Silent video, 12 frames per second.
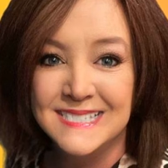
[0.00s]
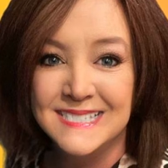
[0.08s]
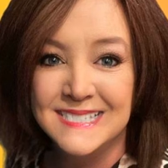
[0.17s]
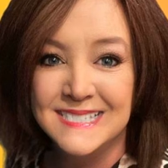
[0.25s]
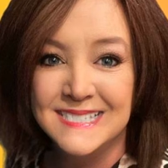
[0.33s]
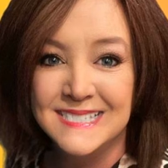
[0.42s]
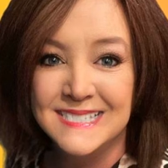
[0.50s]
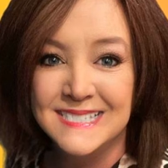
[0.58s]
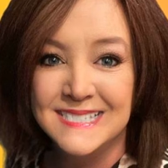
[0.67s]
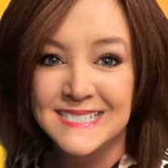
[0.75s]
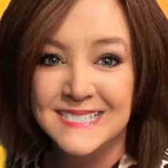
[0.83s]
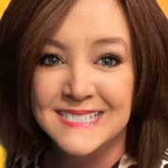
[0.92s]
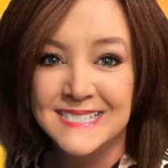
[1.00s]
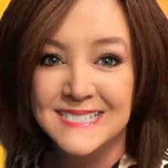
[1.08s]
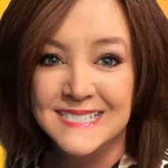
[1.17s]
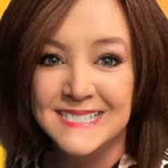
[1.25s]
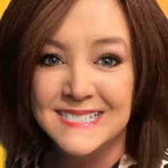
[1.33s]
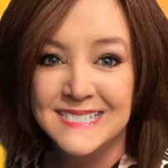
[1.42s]

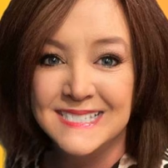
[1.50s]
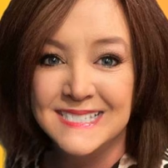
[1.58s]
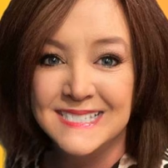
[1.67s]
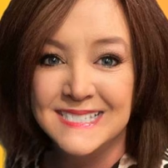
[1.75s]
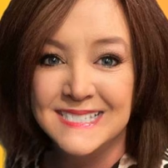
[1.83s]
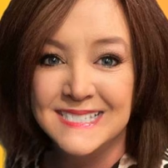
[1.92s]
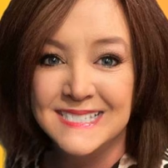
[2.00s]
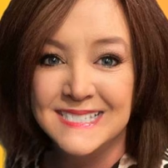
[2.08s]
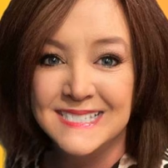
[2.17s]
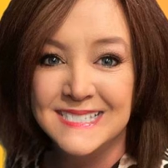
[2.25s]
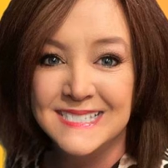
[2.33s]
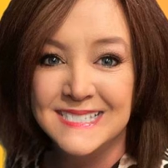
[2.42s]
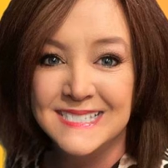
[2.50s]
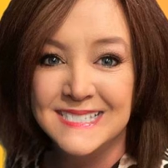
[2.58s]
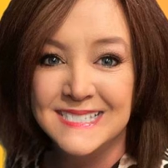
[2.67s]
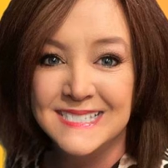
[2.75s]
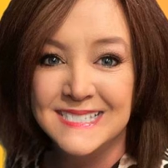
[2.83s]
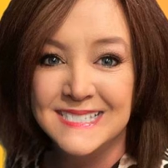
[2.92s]

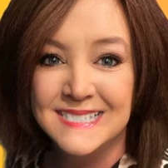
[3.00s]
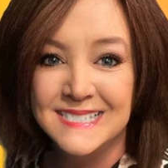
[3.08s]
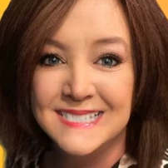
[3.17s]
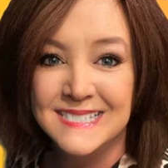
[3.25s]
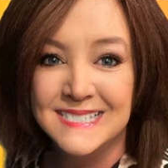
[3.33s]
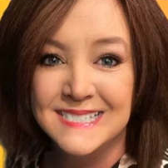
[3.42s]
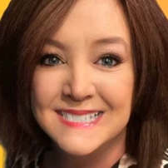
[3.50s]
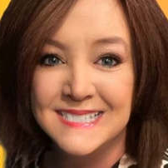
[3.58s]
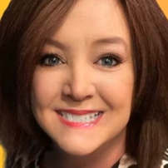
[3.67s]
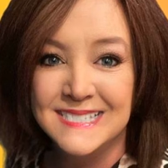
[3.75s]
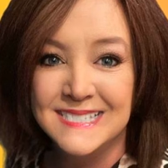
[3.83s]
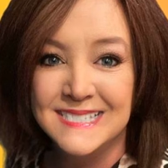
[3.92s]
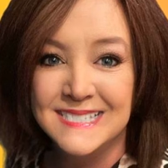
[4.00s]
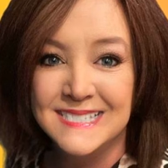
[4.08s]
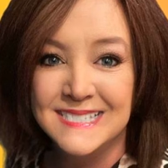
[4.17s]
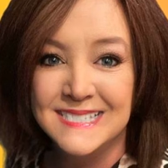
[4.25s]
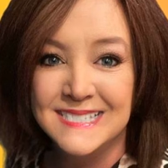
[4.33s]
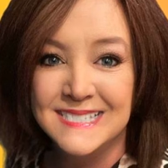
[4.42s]

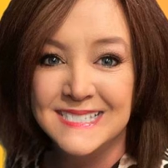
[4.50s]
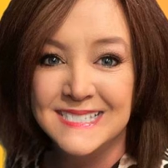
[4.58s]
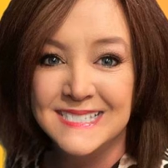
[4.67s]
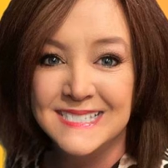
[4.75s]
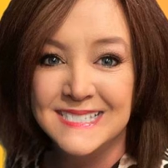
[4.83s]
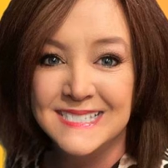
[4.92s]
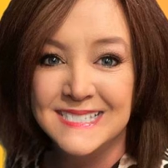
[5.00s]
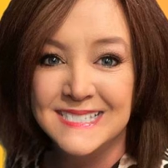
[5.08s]
The face doesn't move, so there is nothing to read.